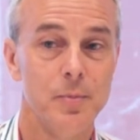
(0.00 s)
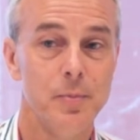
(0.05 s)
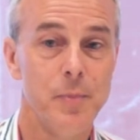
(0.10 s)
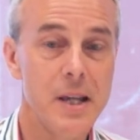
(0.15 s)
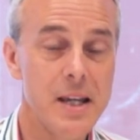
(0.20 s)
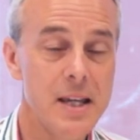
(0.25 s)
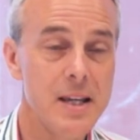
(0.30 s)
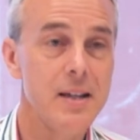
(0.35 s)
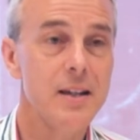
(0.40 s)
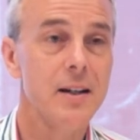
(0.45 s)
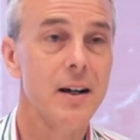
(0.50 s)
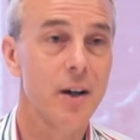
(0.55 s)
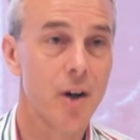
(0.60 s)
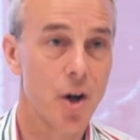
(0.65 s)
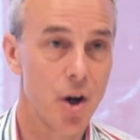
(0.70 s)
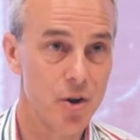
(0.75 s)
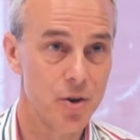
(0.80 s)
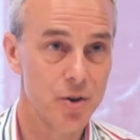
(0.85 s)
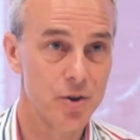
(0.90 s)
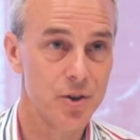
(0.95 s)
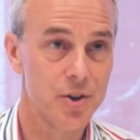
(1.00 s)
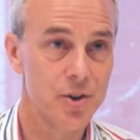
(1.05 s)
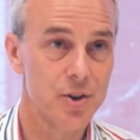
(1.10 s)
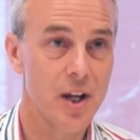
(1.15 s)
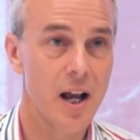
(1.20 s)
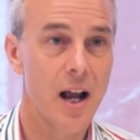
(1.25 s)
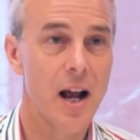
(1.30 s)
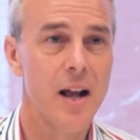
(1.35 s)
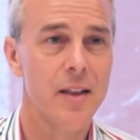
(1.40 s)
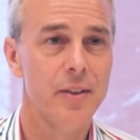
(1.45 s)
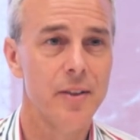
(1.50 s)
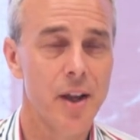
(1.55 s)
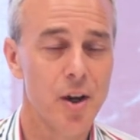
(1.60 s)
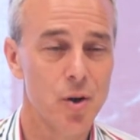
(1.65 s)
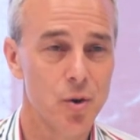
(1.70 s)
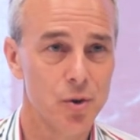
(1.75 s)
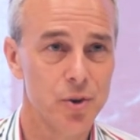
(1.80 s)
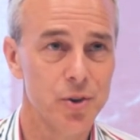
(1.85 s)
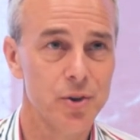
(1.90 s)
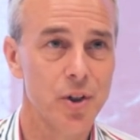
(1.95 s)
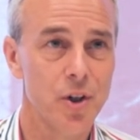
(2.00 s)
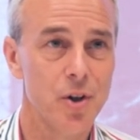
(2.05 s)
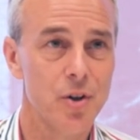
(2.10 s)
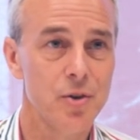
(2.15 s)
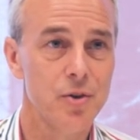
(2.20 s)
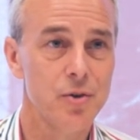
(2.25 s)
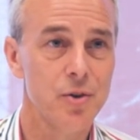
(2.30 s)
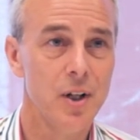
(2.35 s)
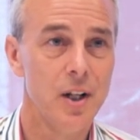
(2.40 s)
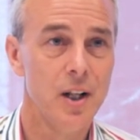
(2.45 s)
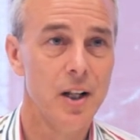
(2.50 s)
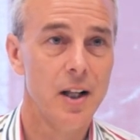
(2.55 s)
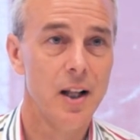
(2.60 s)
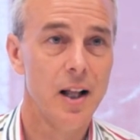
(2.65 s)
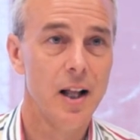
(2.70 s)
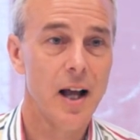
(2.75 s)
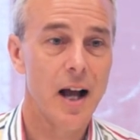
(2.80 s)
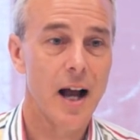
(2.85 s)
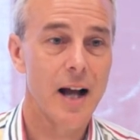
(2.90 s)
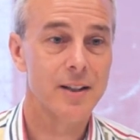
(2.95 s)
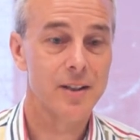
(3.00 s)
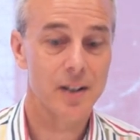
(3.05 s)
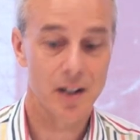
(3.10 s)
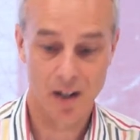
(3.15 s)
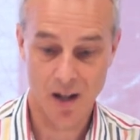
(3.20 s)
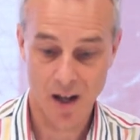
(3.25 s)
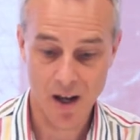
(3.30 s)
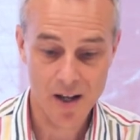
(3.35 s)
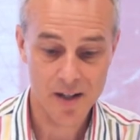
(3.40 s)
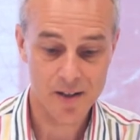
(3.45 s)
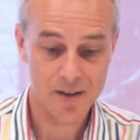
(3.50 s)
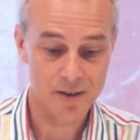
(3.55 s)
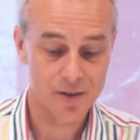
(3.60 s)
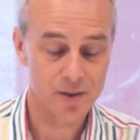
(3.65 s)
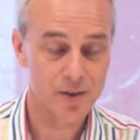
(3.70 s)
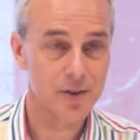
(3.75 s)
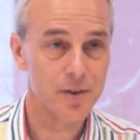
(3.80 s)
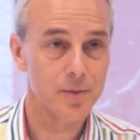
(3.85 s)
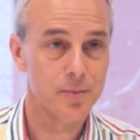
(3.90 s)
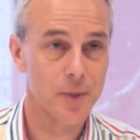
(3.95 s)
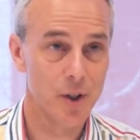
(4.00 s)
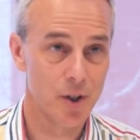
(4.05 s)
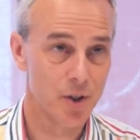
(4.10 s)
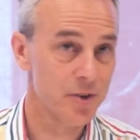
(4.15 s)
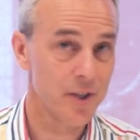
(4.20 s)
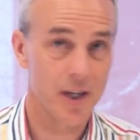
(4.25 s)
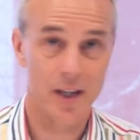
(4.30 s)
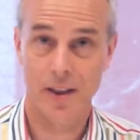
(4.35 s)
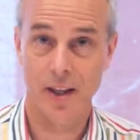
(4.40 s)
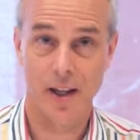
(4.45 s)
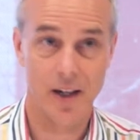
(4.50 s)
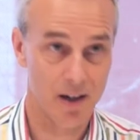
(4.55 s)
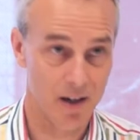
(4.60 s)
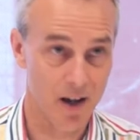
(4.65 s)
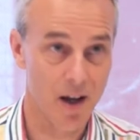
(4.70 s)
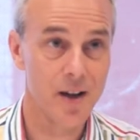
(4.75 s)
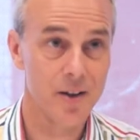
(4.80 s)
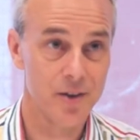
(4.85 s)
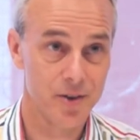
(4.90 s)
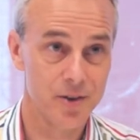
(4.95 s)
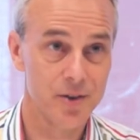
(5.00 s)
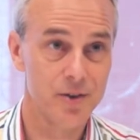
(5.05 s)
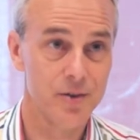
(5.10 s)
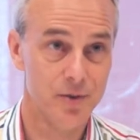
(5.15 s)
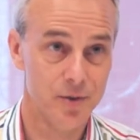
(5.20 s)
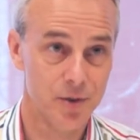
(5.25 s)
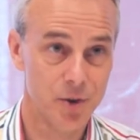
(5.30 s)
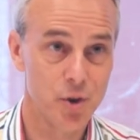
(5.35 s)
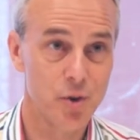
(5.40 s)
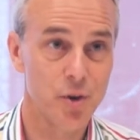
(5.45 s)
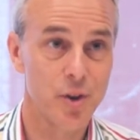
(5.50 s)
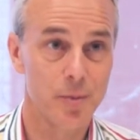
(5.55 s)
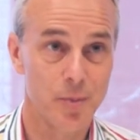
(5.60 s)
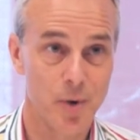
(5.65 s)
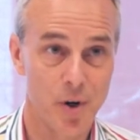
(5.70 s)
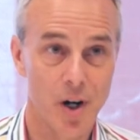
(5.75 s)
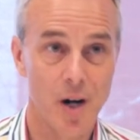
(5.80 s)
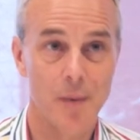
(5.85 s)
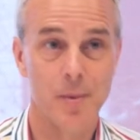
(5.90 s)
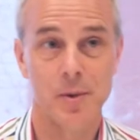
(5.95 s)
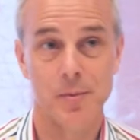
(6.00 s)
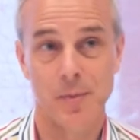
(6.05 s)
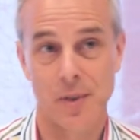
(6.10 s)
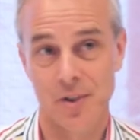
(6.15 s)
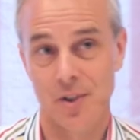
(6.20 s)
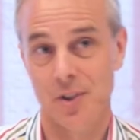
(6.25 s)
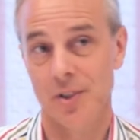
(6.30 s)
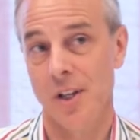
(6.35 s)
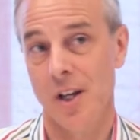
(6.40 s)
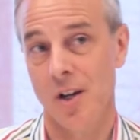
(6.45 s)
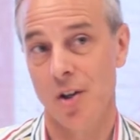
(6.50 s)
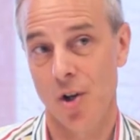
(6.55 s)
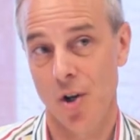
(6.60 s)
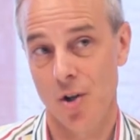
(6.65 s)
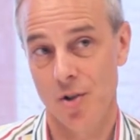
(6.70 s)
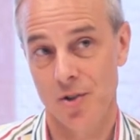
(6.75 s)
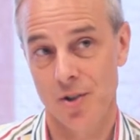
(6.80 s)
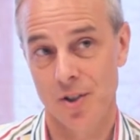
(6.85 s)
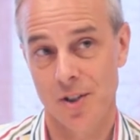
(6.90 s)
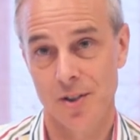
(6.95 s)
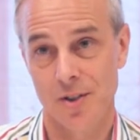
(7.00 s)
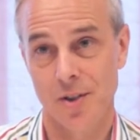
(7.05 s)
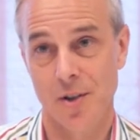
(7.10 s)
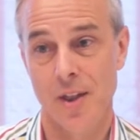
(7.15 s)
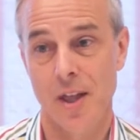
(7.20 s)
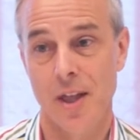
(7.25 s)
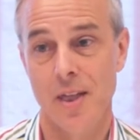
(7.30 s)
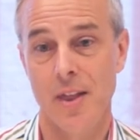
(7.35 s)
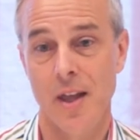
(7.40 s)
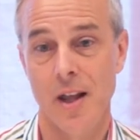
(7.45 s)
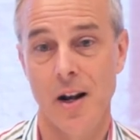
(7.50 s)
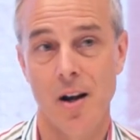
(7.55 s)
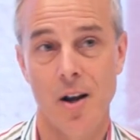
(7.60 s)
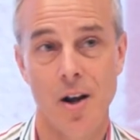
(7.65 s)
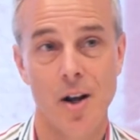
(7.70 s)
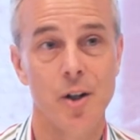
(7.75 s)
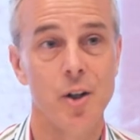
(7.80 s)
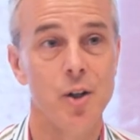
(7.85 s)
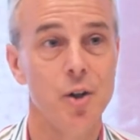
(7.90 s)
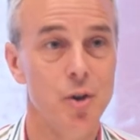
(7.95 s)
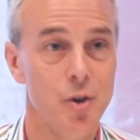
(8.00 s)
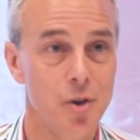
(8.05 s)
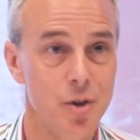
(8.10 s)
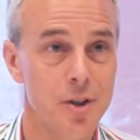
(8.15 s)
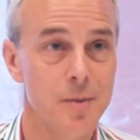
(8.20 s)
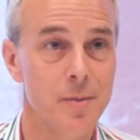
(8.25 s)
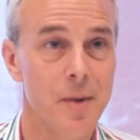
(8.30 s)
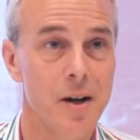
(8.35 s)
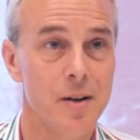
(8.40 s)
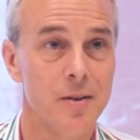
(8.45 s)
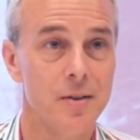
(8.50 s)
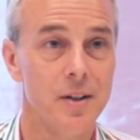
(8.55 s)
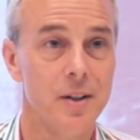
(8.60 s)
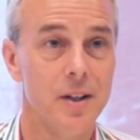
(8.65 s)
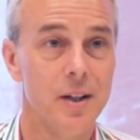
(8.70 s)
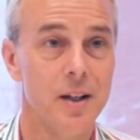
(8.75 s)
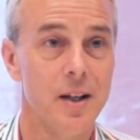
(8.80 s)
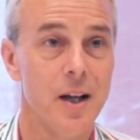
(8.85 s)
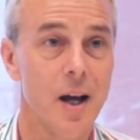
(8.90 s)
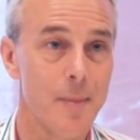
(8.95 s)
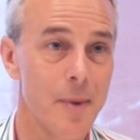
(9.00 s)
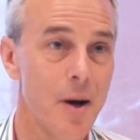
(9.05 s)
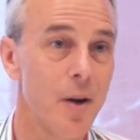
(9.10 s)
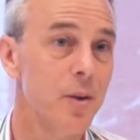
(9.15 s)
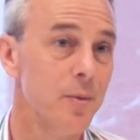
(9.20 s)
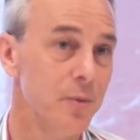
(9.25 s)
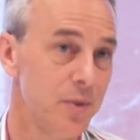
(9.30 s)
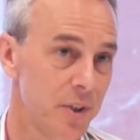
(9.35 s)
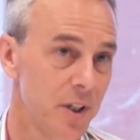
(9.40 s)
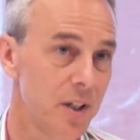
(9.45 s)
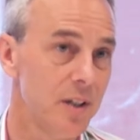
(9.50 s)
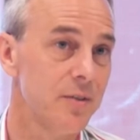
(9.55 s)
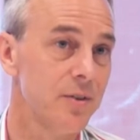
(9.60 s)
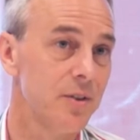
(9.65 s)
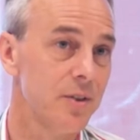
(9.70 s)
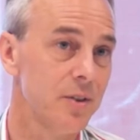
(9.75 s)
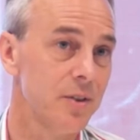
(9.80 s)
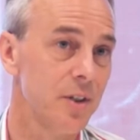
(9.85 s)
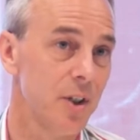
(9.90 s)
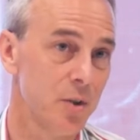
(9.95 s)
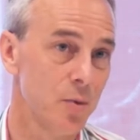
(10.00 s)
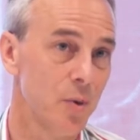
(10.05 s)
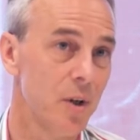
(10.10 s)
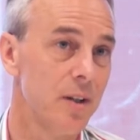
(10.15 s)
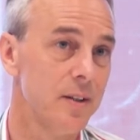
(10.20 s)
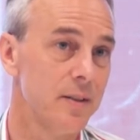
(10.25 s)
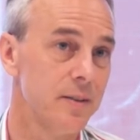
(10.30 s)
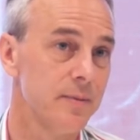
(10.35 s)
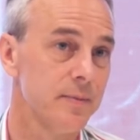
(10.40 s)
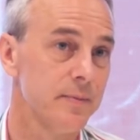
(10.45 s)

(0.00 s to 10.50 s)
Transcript: be a coach, and they're also, as clients, because they're clients during the program as much as they are coaches, so they learn a huge amount about themselves as well.